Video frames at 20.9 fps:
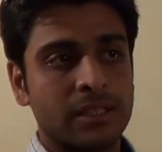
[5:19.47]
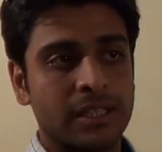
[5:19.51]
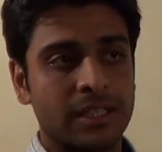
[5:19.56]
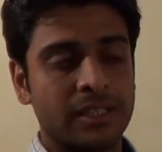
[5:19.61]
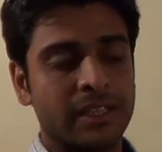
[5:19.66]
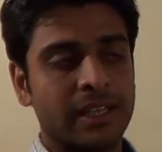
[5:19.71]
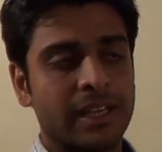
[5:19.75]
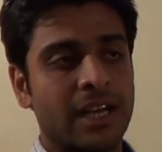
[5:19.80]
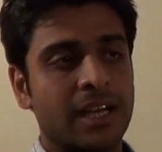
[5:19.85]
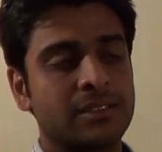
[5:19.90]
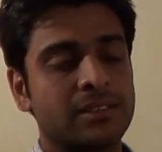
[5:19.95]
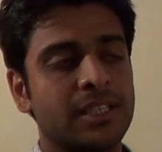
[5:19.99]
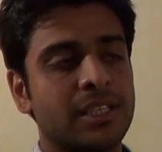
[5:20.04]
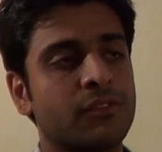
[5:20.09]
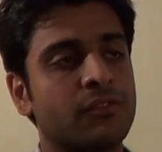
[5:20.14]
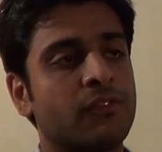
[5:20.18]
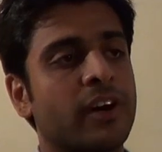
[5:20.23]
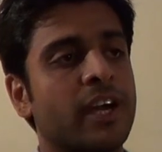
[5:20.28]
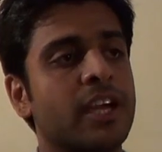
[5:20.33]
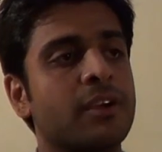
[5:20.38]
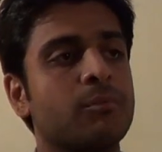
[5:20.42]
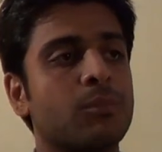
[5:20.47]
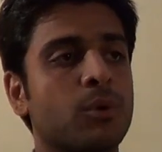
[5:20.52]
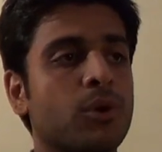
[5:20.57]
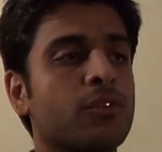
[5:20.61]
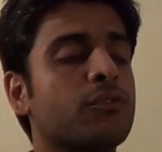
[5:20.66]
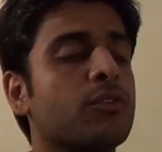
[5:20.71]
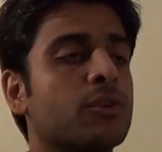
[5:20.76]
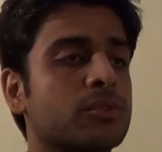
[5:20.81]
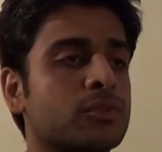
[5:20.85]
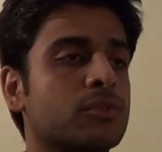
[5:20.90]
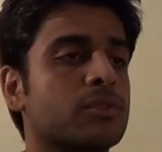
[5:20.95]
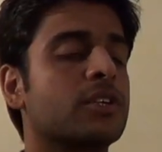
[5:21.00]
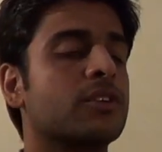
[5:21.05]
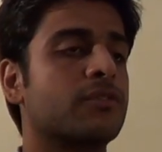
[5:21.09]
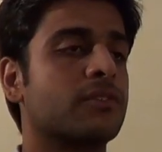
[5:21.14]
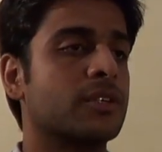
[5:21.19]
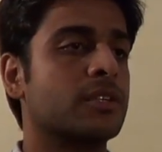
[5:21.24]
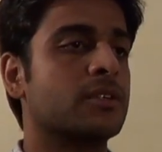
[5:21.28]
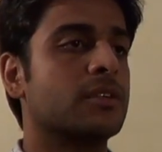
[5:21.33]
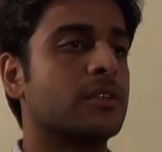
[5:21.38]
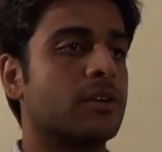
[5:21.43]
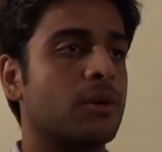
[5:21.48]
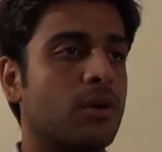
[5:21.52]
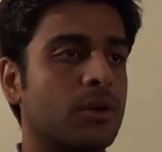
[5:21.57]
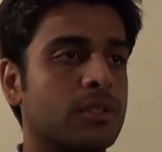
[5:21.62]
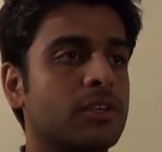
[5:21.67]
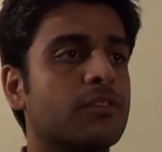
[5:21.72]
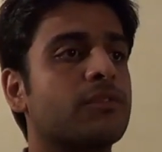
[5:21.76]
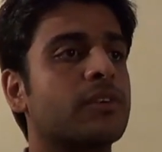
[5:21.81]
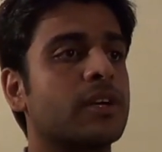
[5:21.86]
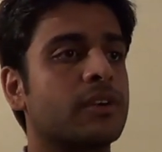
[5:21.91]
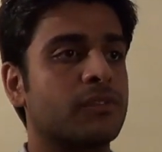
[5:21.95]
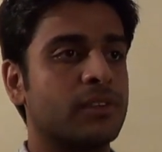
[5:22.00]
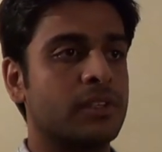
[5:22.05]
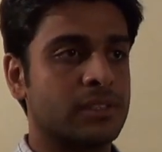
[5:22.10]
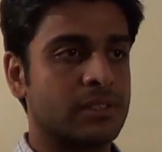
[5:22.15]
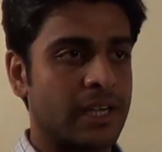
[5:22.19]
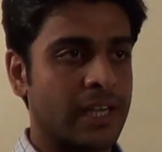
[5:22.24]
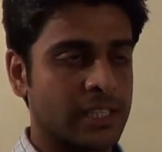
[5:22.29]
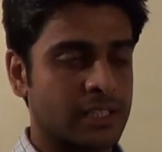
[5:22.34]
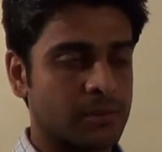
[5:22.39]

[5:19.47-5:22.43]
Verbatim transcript: Then they asked that why more force on the, uh, on the front wheels.